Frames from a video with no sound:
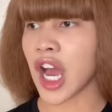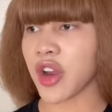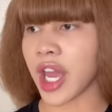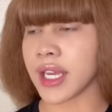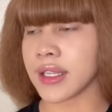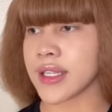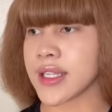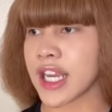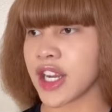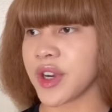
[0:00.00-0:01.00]
Okay, this is
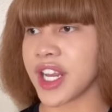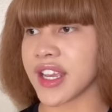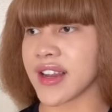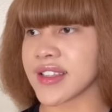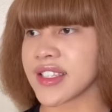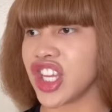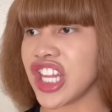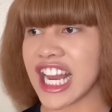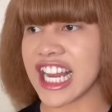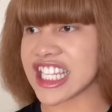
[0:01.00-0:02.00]
getting ridiculous. Do you
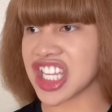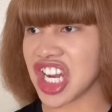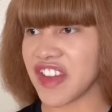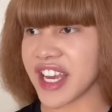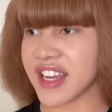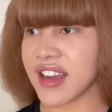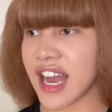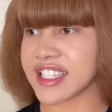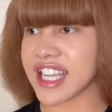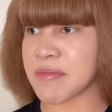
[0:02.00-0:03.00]
not listen, Olivia? I
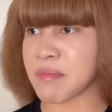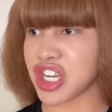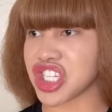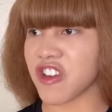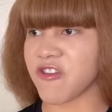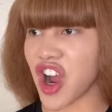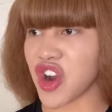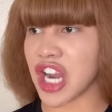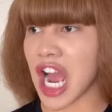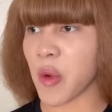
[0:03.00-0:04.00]
said put your phone